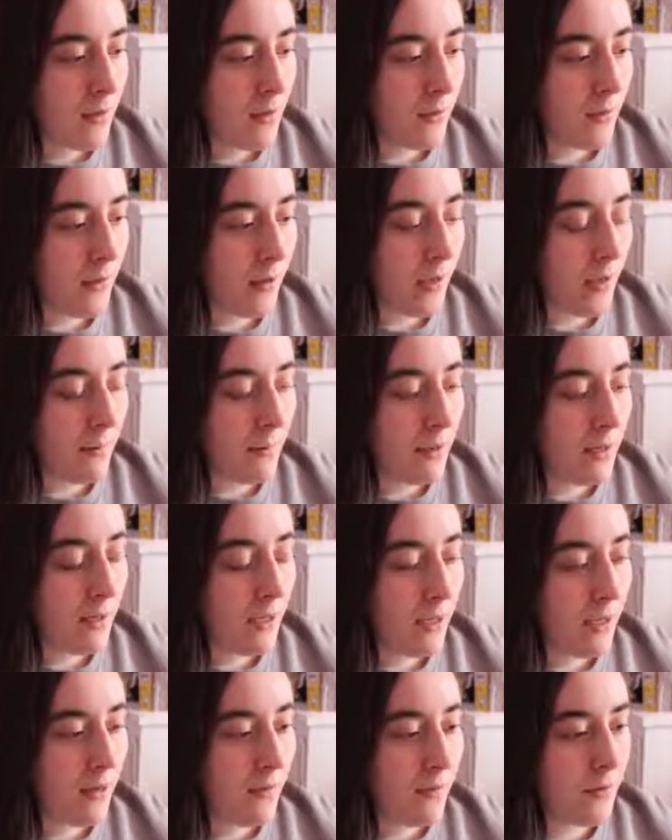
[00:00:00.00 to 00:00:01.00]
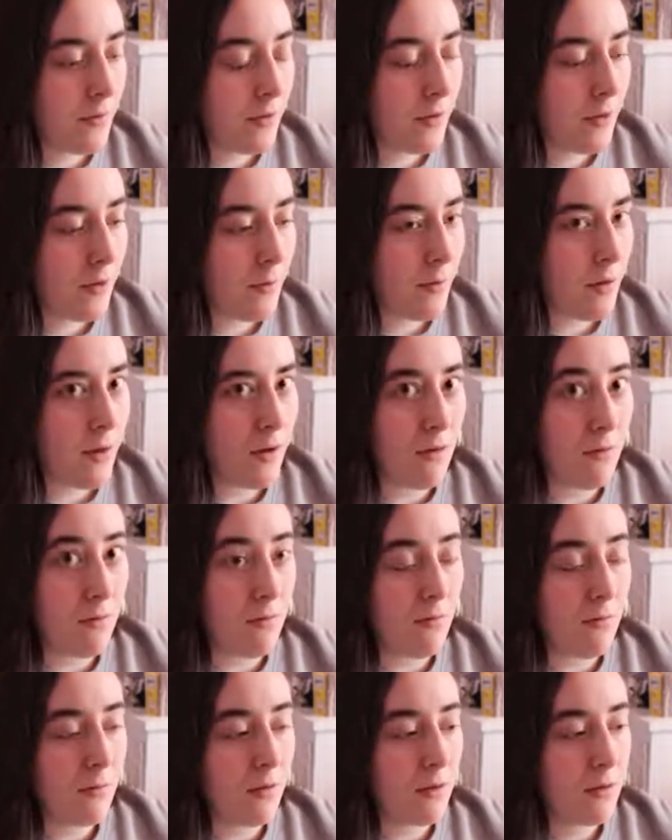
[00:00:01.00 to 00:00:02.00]
Okay, I'm going to have her go
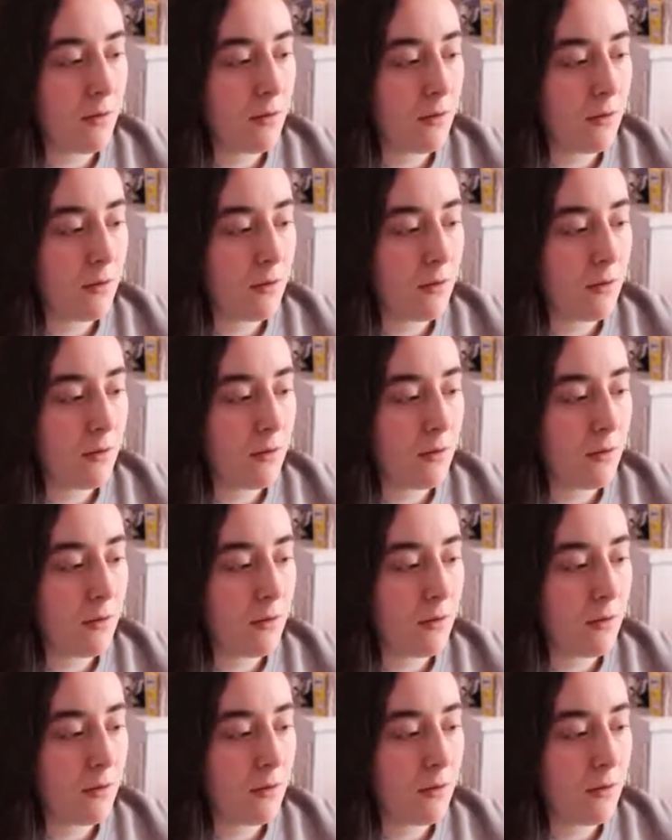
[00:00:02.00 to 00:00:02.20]
home.